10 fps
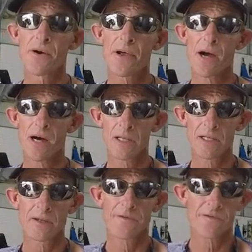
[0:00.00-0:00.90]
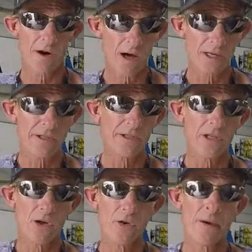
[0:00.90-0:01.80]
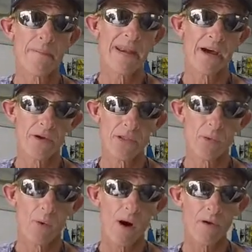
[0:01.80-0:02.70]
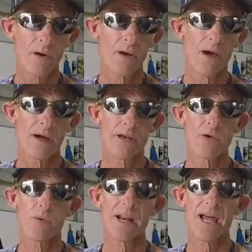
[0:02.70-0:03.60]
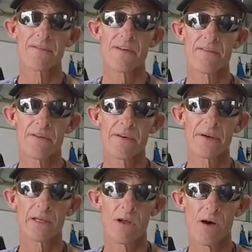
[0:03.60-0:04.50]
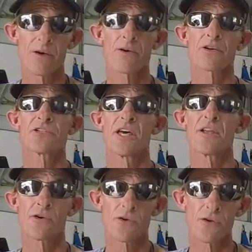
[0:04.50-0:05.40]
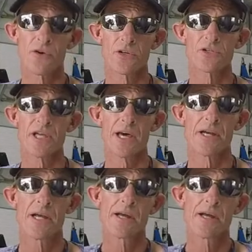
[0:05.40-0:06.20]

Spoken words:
Follow the load up down to the water line. You want to have a very long hook set and a good hook set.